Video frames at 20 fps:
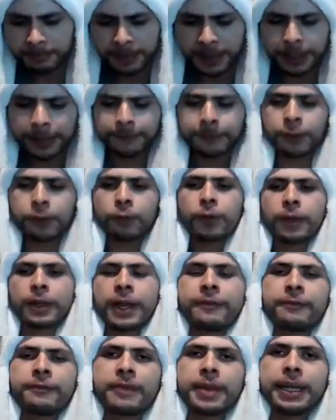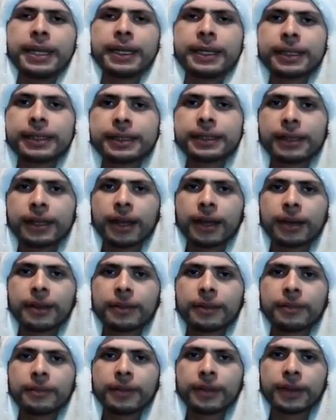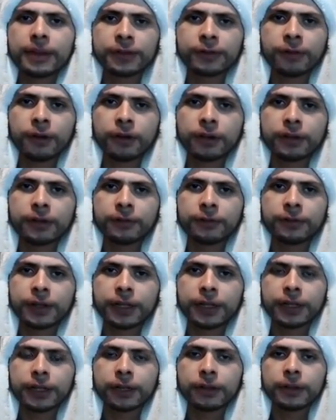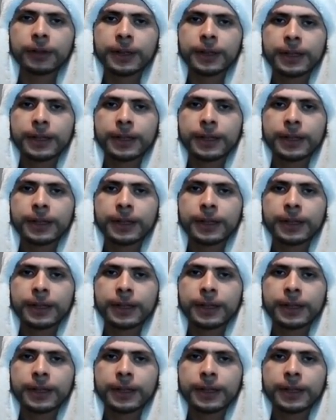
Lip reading: If you have made it thus far in the video,